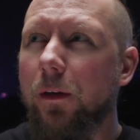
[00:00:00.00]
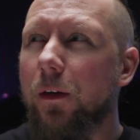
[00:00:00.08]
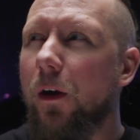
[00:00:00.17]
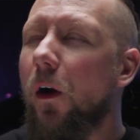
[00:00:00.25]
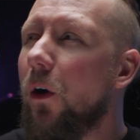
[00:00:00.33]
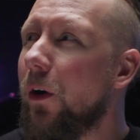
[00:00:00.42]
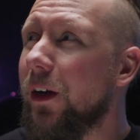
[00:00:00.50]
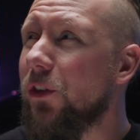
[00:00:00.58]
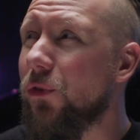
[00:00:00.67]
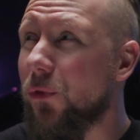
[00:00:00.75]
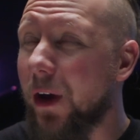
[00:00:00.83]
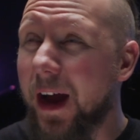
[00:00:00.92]
Car and
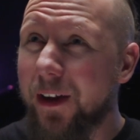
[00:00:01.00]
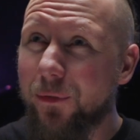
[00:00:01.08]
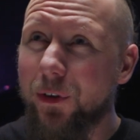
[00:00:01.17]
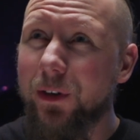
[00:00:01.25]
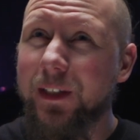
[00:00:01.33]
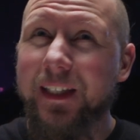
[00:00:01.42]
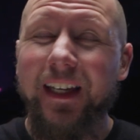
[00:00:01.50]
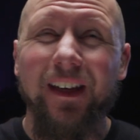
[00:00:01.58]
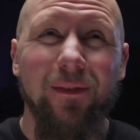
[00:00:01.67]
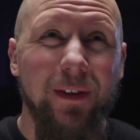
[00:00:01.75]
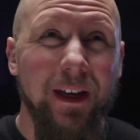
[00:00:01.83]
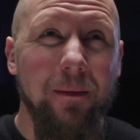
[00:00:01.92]
Driver
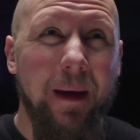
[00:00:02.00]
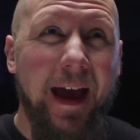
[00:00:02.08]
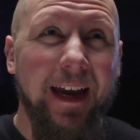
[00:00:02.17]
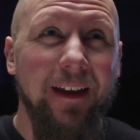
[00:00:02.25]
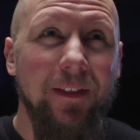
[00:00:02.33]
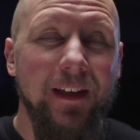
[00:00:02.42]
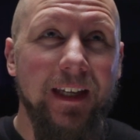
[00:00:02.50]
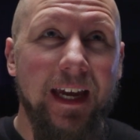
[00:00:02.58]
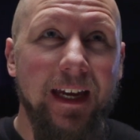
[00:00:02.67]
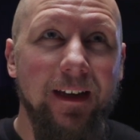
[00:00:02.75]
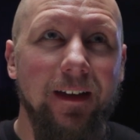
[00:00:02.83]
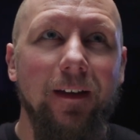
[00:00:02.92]
TV back in the
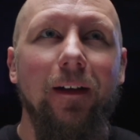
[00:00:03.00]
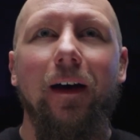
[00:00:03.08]
day.